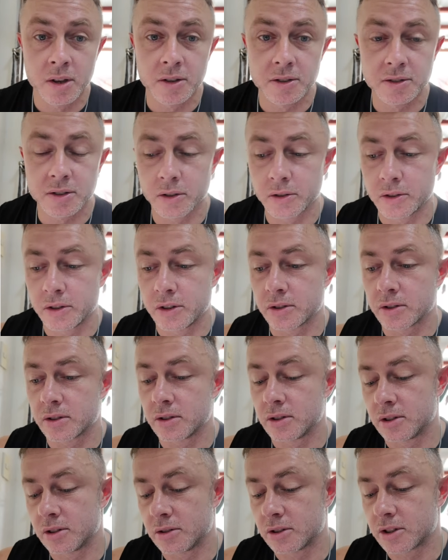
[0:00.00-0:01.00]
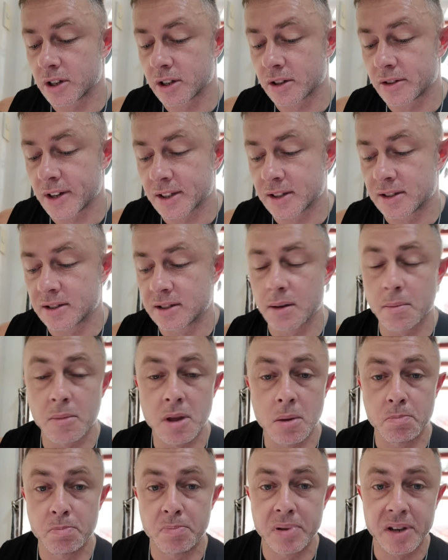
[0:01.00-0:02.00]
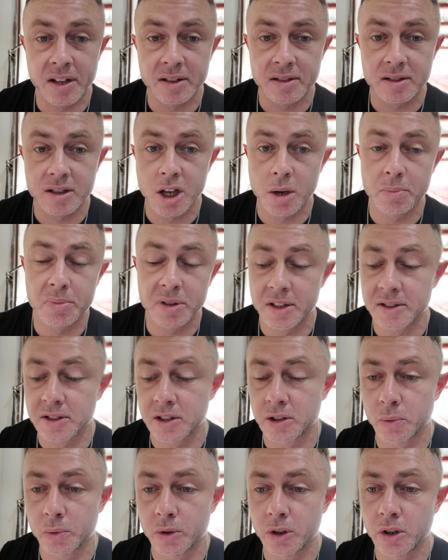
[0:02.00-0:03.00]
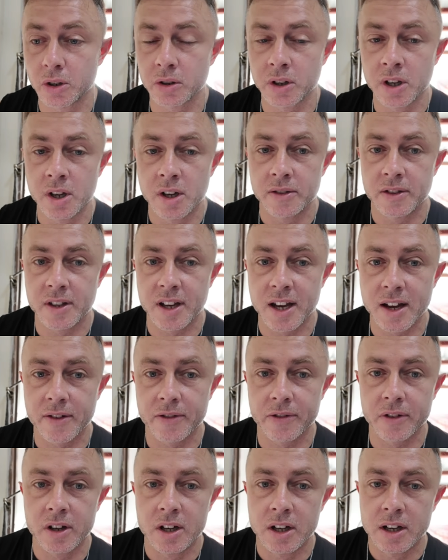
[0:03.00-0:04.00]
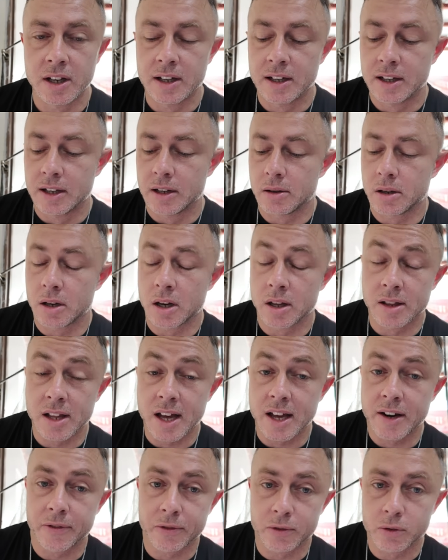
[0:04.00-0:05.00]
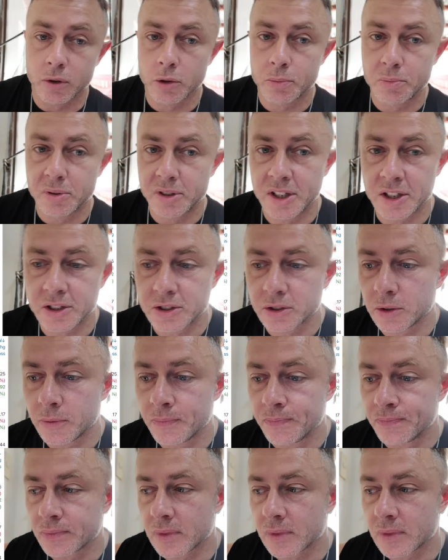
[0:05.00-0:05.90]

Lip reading: So you're talking like some of the biggest companies in the world that have a lot of growth potential.